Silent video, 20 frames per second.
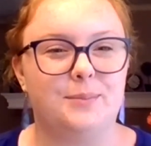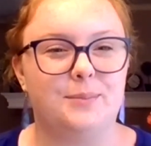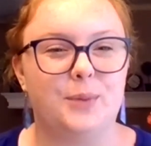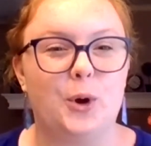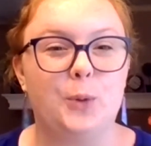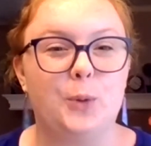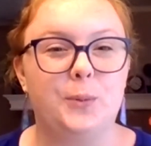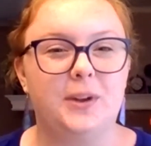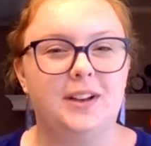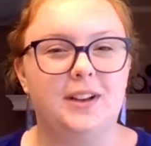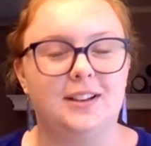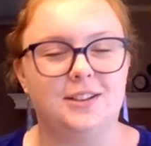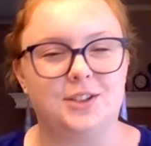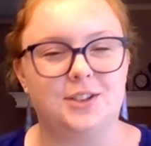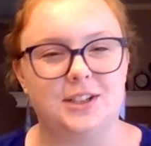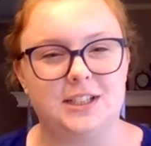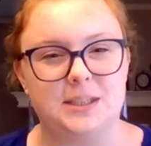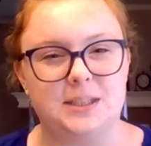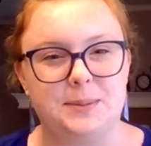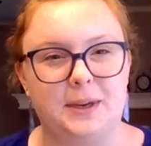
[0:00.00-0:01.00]
open and
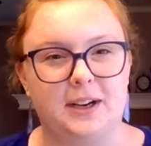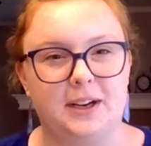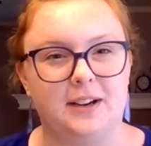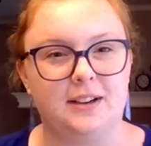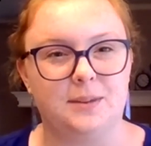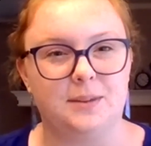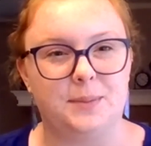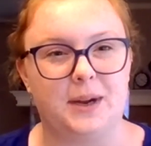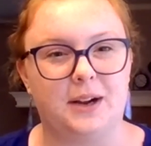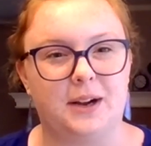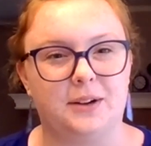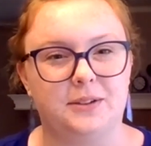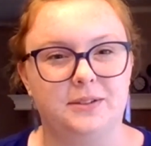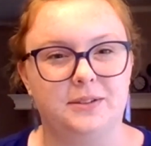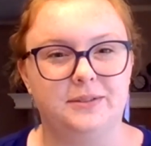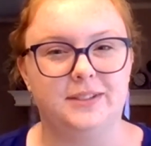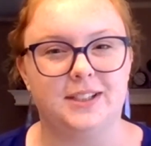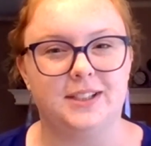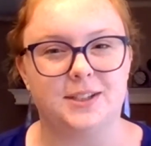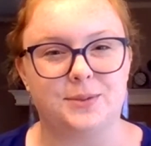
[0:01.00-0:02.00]
transparent
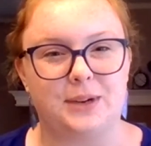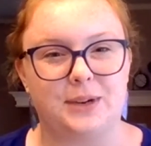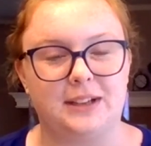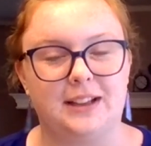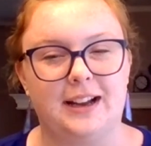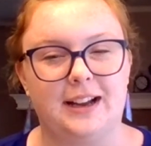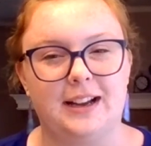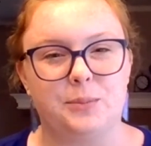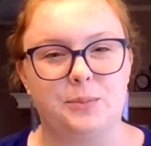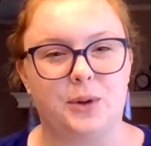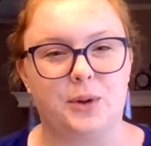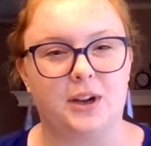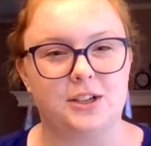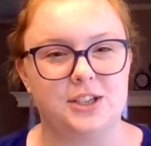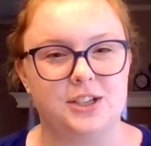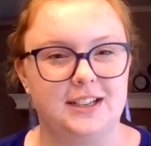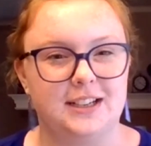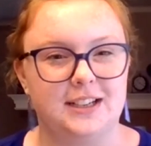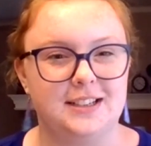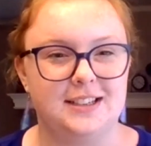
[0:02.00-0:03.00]
about this redlining
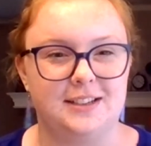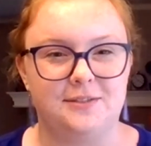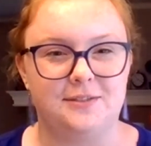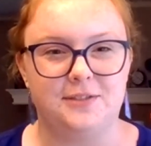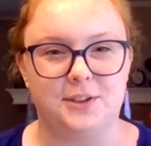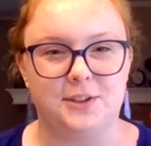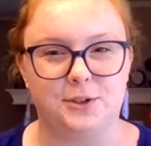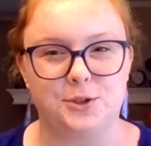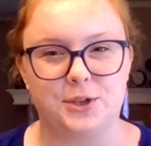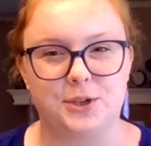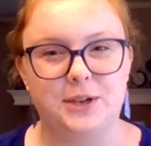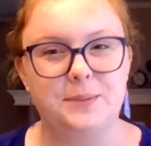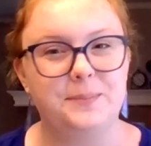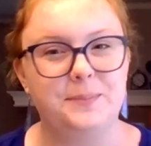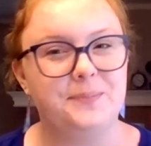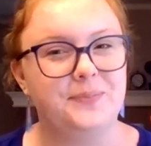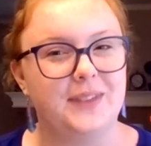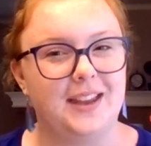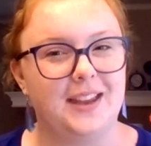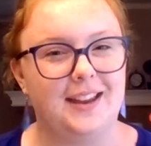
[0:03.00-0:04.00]
project and field trip.
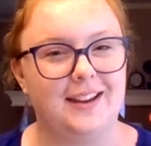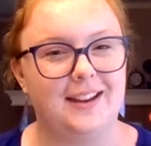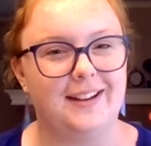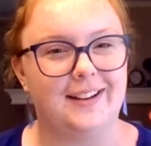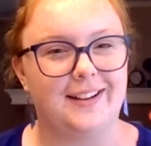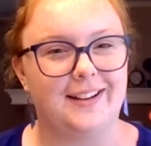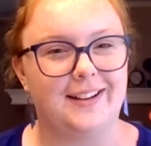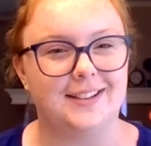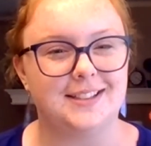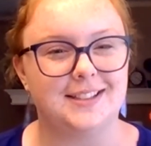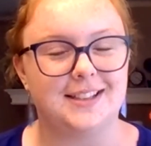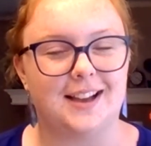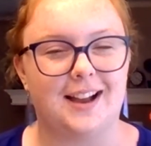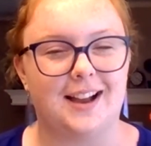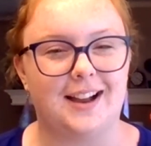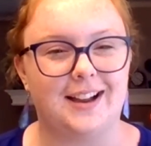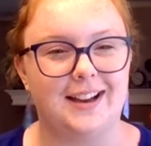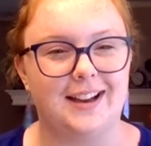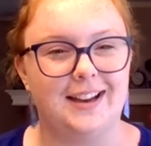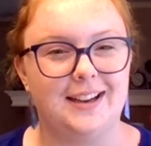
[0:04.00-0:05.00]
And
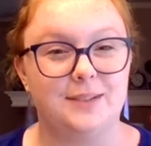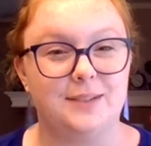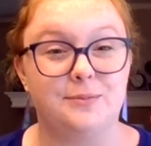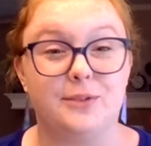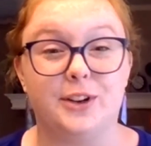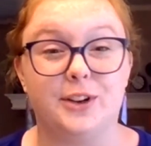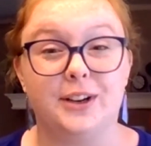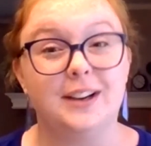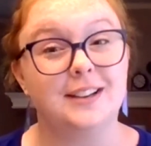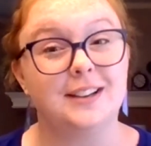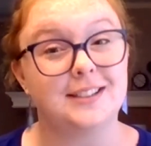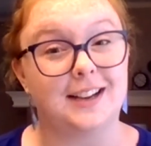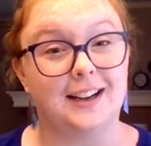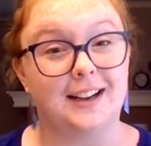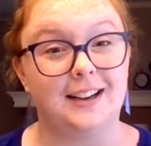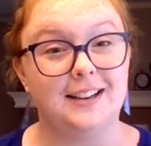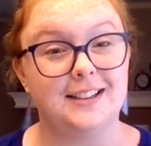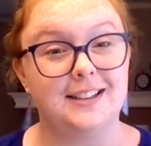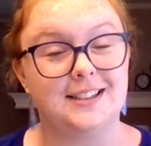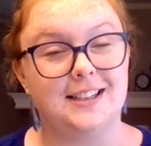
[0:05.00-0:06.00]
I am very
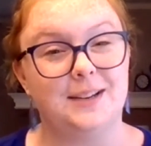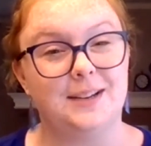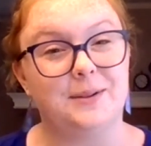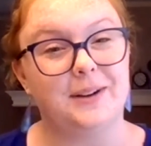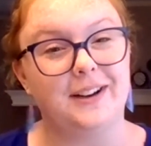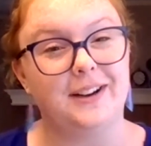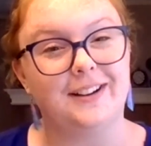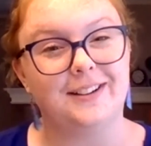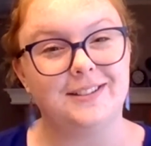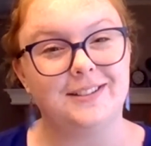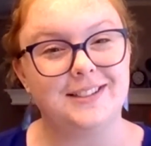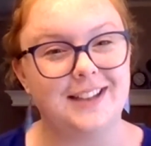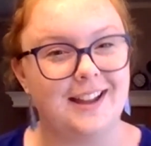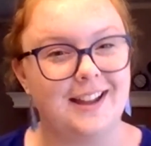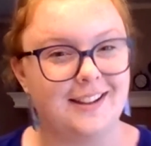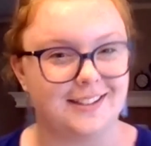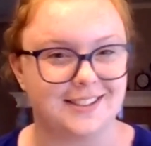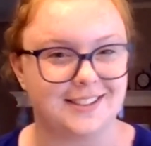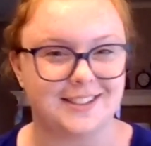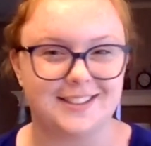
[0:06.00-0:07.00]
excited to see where it goes
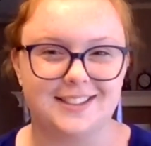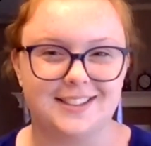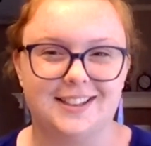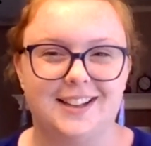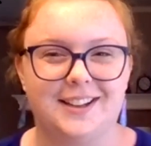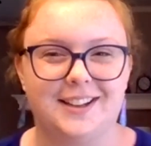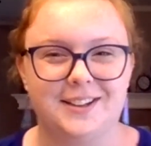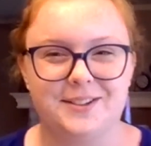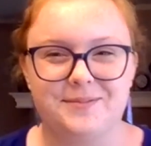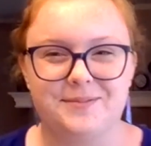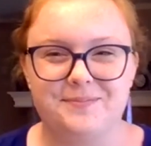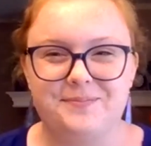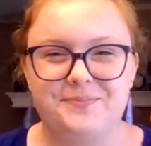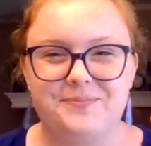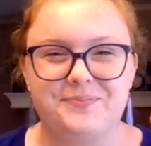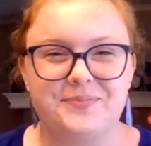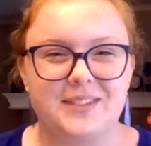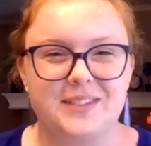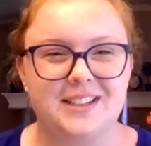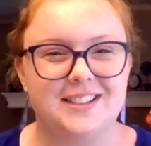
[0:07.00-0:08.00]
next.
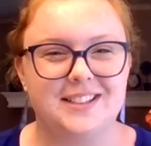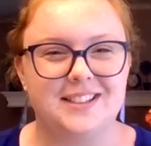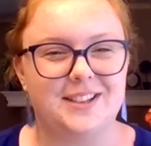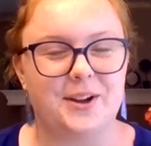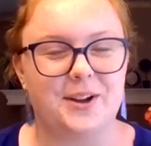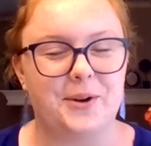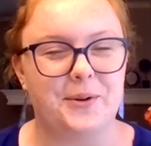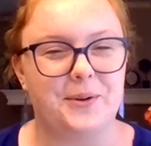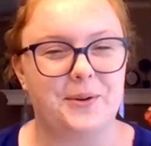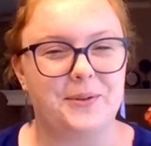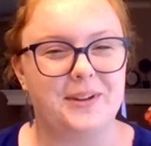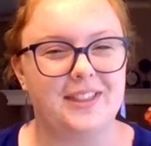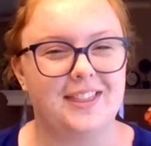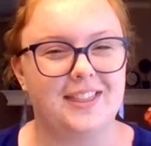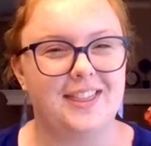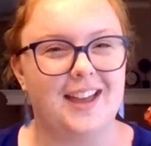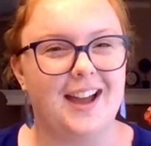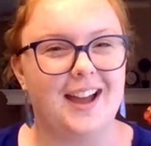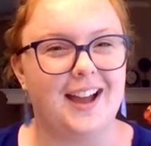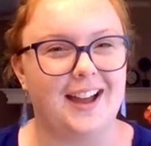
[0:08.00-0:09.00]
So
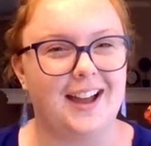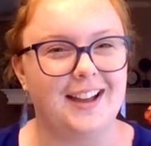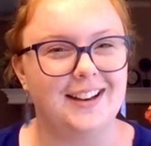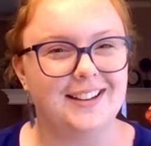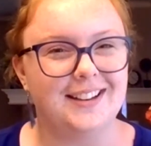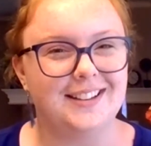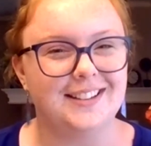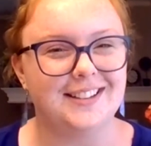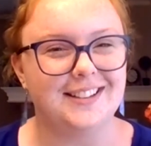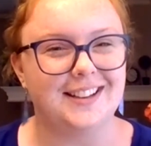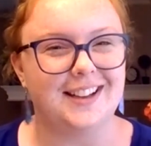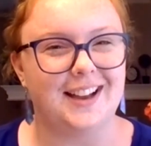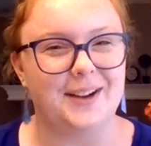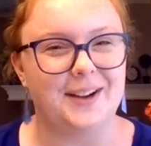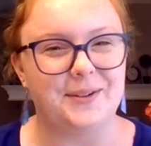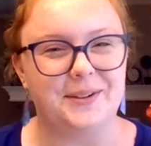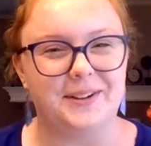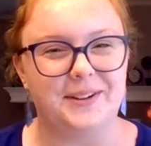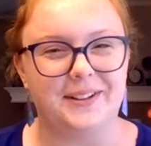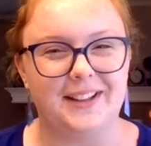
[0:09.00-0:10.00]
with that, I
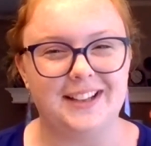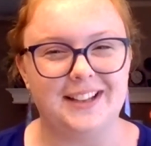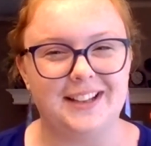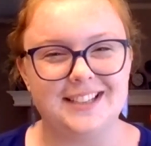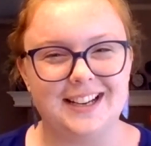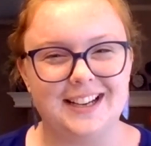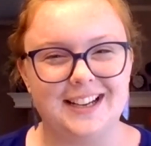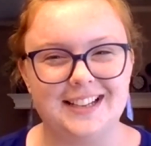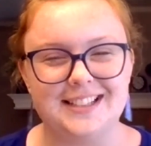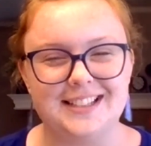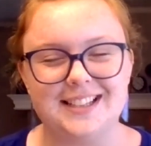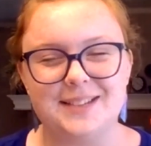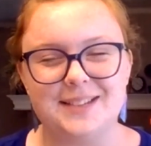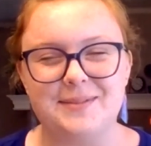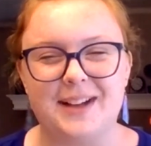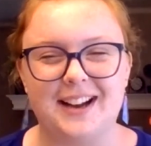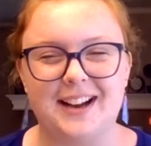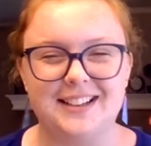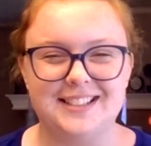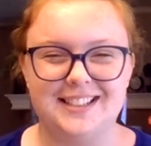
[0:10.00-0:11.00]
will let you guys get
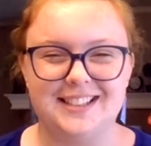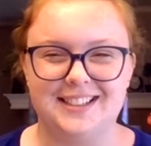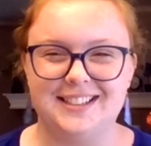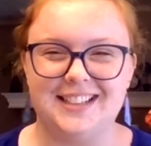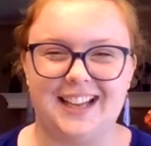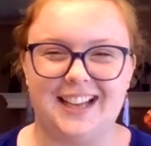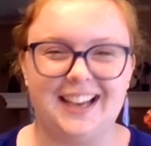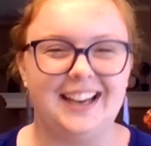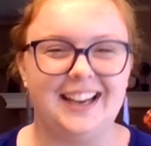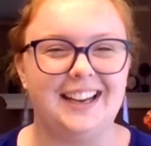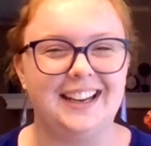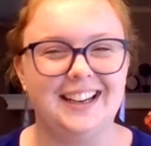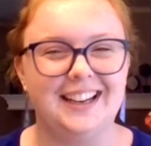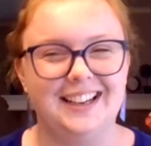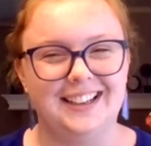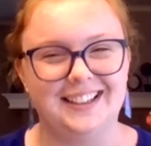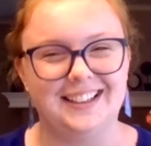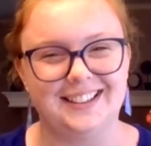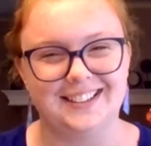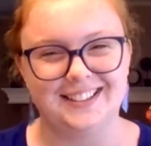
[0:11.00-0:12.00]
back to your
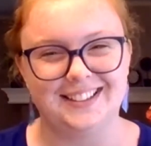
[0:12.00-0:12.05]
day.